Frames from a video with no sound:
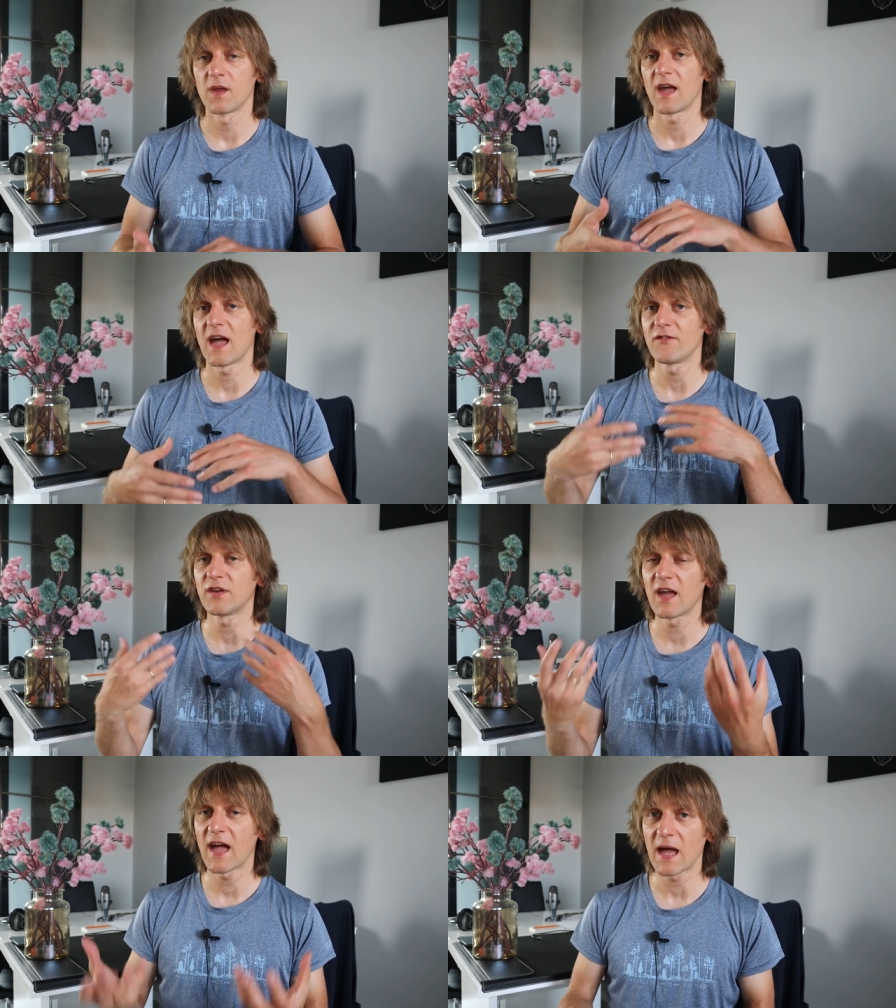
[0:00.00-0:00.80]

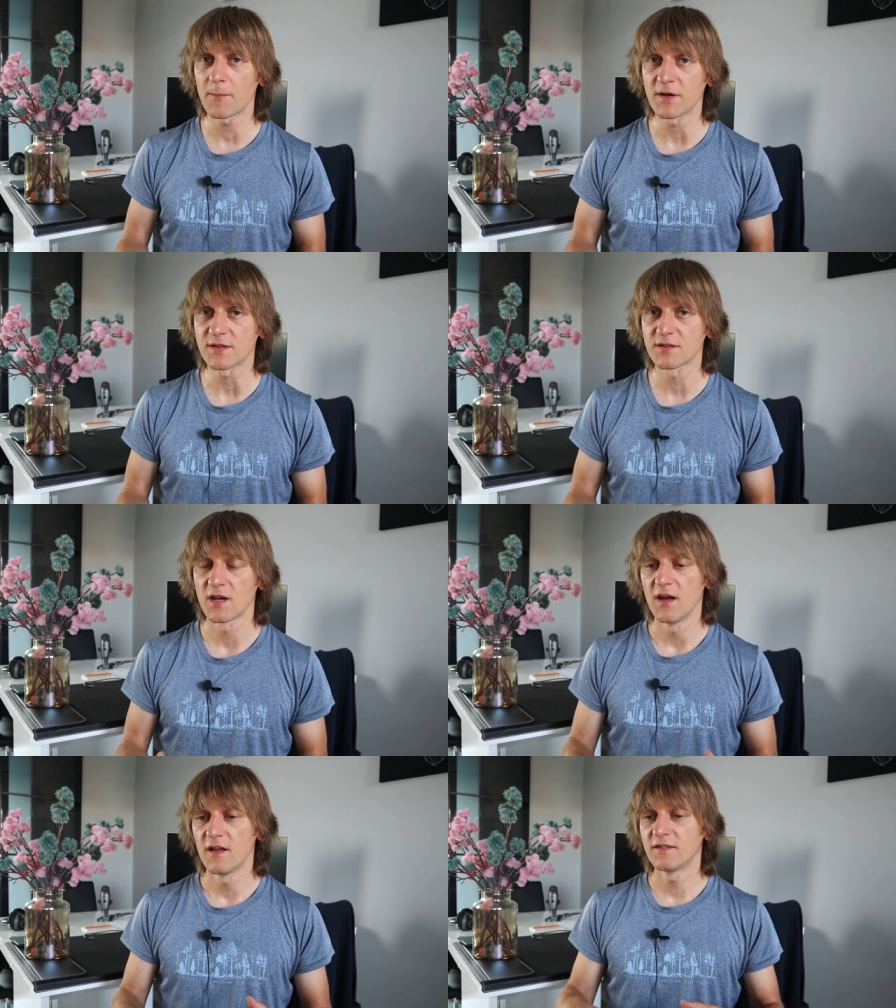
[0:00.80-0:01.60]
having habits,
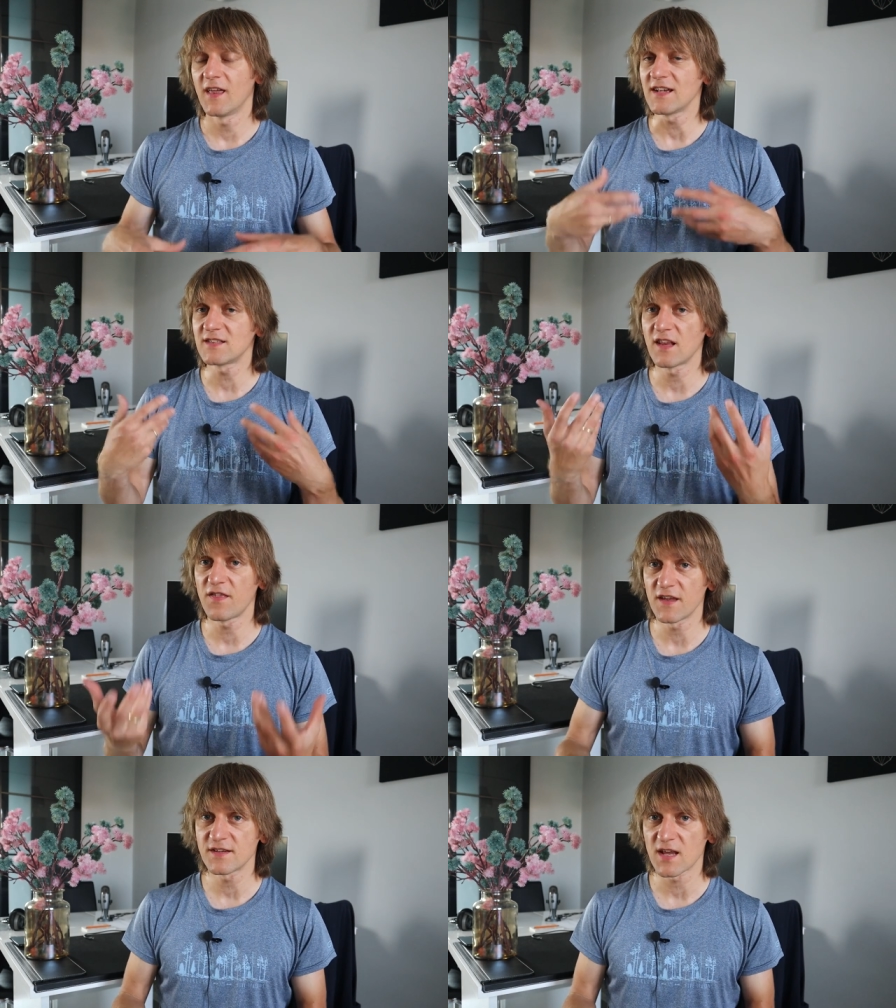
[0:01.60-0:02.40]
testing
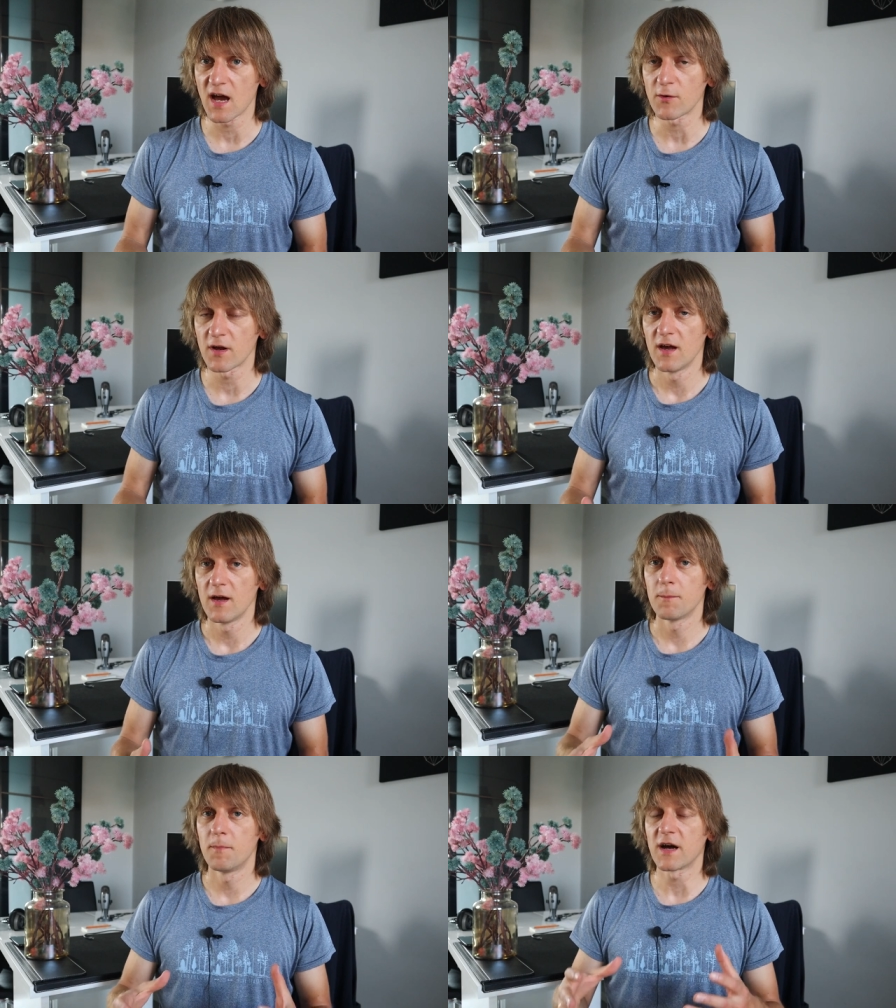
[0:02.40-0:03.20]
things out,
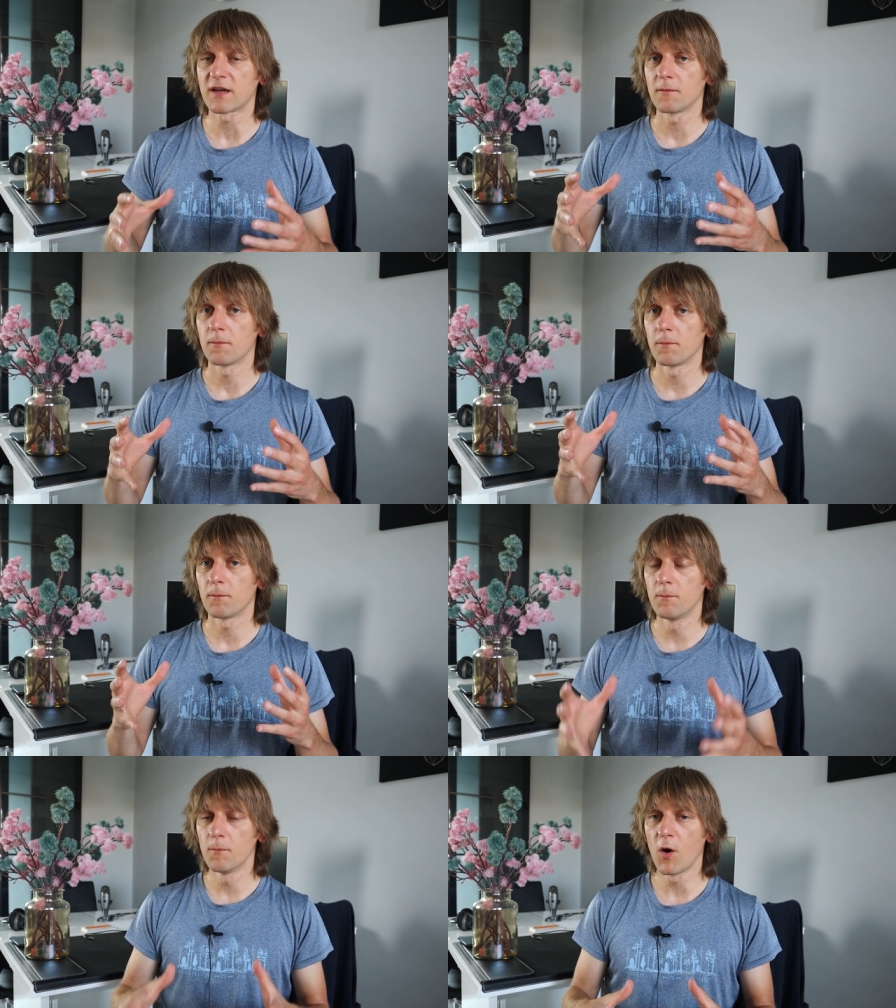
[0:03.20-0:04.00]
but
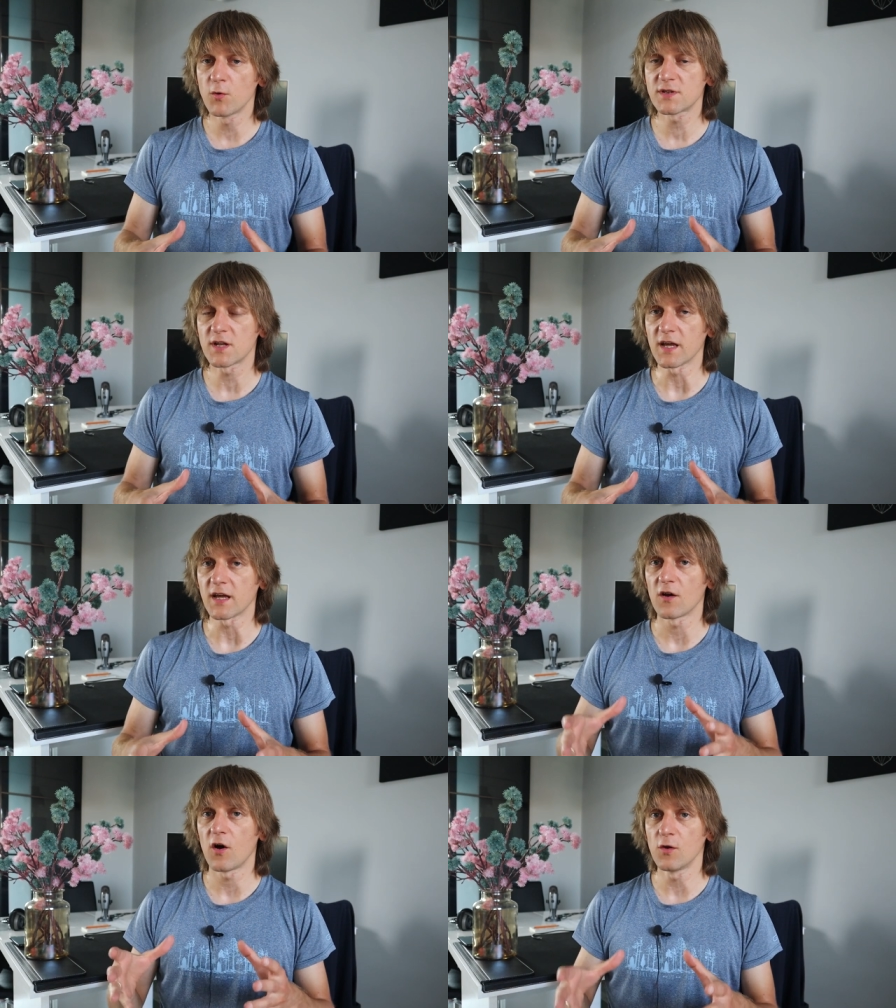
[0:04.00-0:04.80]

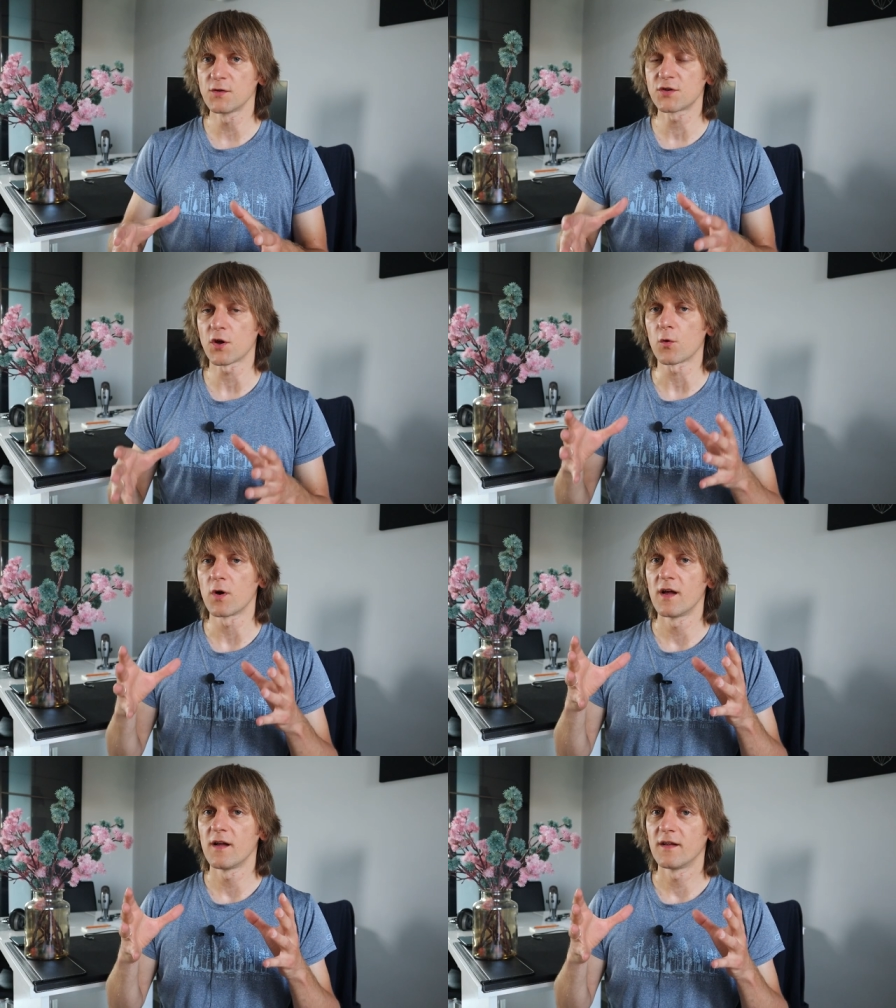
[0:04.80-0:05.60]
mostly also